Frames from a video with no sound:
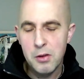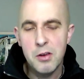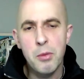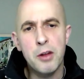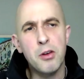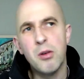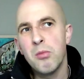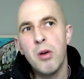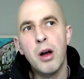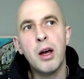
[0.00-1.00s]
So you might
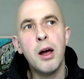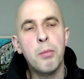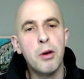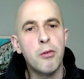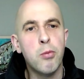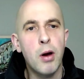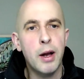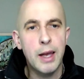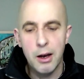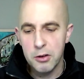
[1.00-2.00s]
do a couple of
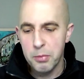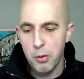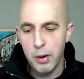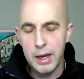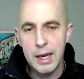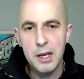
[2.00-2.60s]
workouts per week.